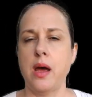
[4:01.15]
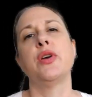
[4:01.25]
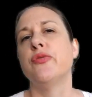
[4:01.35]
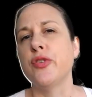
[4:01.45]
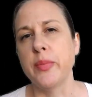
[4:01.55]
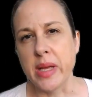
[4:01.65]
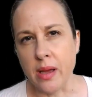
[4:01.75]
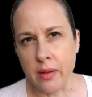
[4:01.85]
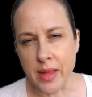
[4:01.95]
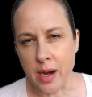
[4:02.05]
confirming
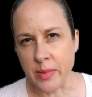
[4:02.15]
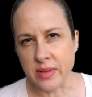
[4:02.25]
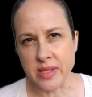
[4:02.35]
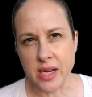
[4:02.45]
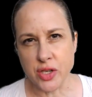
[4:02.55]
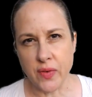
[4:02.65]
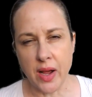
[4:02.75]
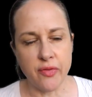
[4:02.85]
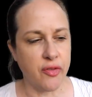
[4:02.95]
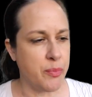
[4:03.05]
out that I'm in the stage of
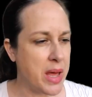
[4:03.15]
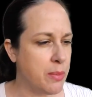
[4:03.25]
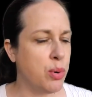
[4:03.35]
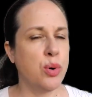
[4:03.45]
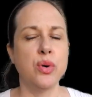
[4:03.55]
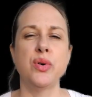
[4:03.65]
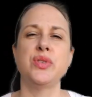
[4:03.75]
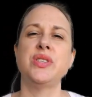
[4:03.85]
life menopause,